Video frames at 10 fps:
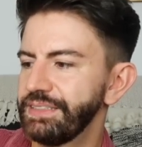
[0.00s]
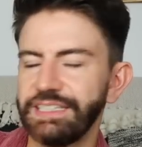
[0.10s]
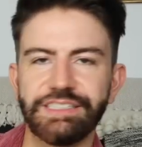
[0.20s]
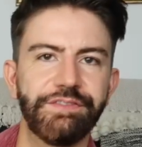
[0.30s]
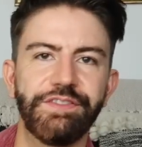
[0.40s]

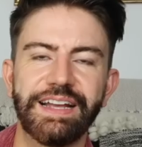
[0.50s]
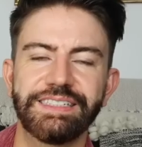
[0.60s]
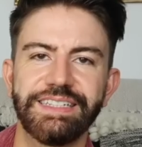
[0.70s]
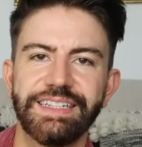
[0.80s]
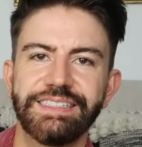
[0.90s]

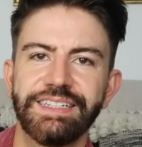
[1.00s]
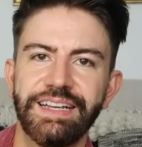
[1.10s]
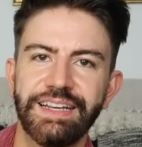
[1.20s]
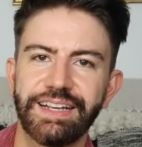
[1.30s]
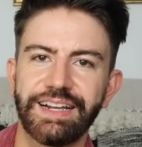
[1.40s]
disinfected,
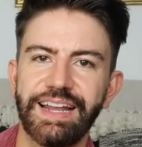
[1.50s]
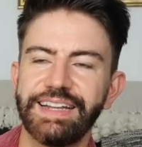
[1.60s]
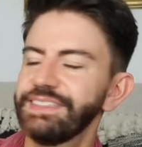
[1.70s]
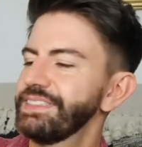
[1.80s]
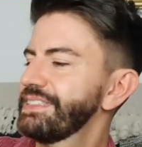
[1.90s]

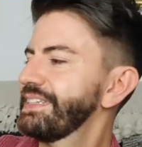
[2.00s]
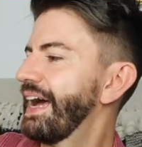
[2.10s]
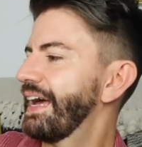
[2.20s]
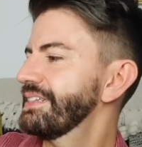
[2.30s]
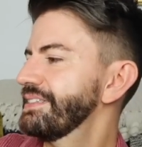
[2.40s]
cleansed,
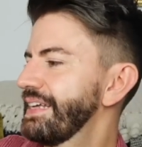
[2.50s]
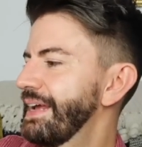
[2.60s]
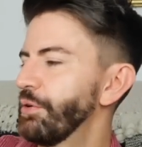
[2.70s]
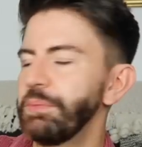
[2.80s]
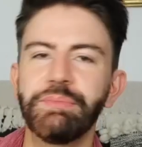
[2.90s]
and
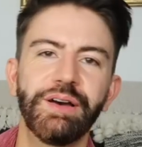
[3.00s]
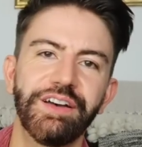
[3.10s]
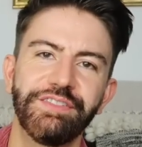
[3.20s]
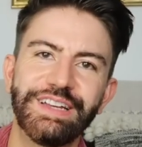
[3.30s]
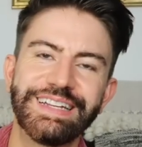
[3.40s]
it will be
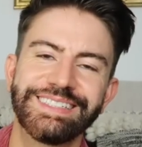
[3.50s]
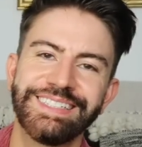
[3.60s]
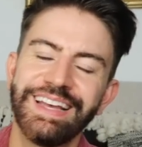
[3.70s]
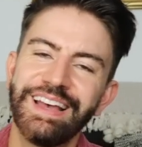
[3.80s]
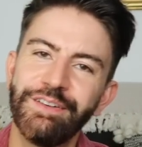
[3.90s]

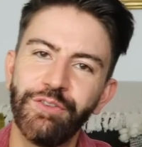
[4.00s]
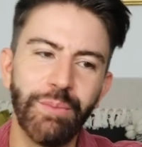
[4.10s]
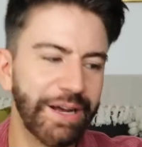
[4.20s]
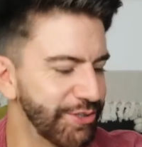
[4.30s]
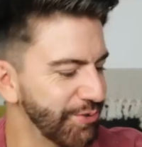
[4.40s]
perfect for
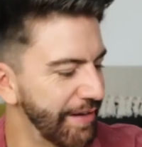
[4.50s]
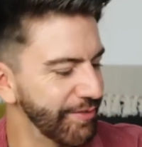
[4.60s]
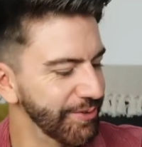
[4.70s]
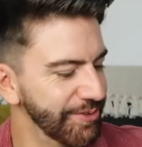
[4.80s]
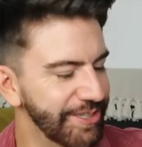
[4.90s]
my
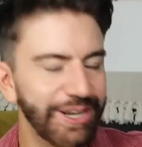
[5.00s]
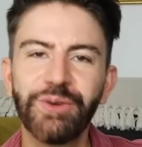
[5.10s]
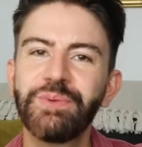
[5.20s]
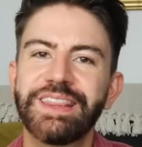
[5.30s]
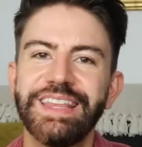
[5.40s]
travels,
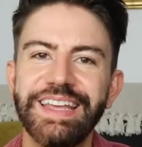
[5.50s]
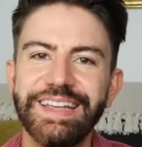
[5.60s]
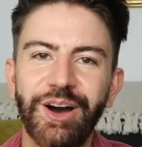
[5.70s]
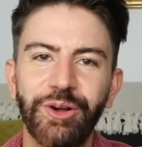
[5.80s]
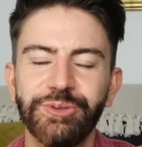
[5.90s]
along with
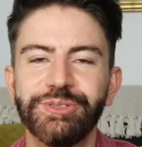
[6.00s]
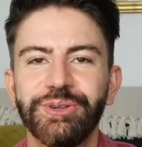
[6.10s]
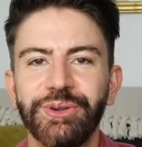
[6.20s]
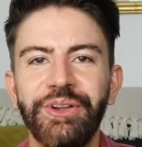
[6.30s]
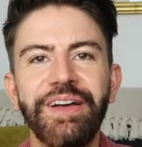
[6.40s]
the hold
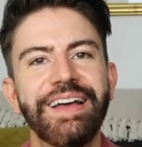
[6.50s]
all